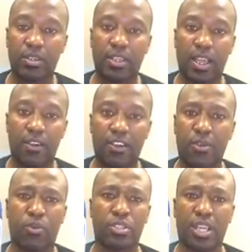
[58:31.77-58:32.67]

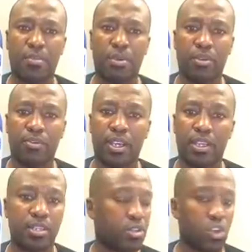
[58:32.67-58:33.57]
Was I
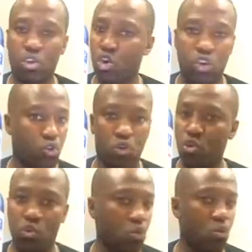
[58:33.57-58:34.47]
perfect?
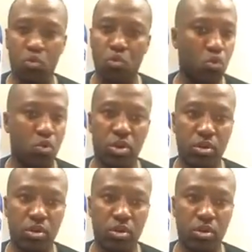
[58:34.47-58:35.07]
No.